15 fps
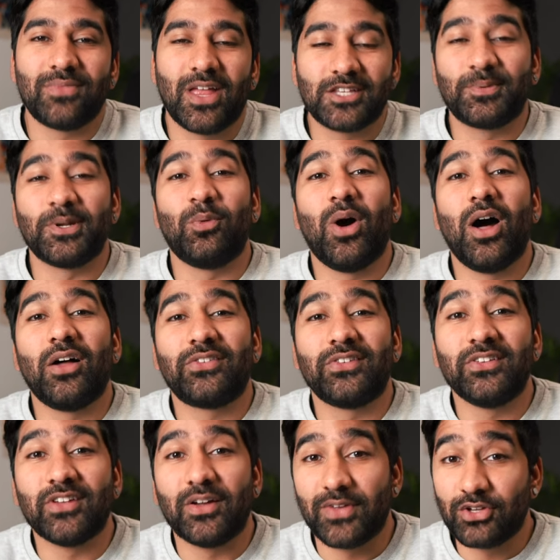It's been a while
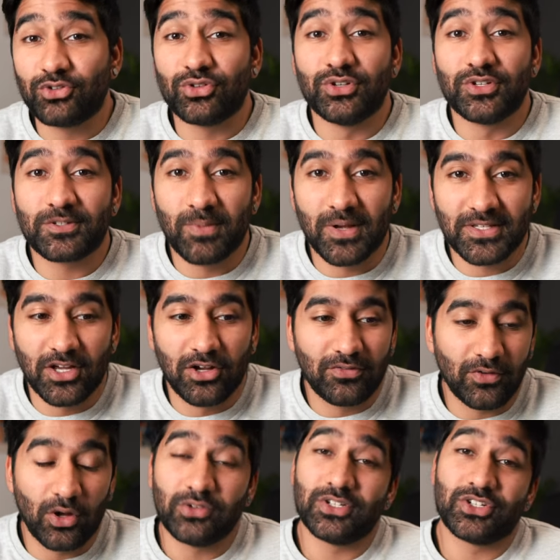since I've introduced myself
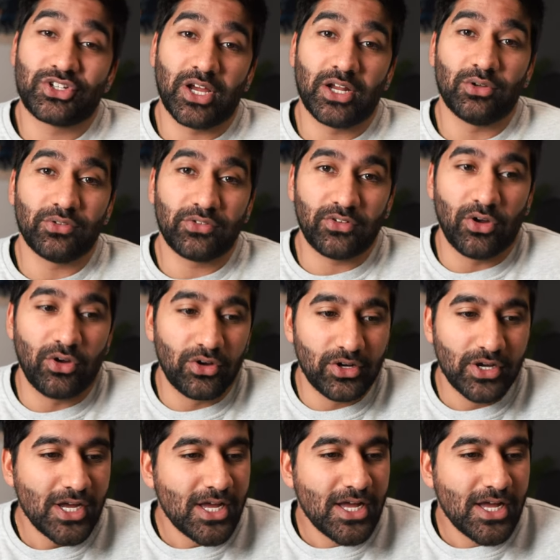on this channel, so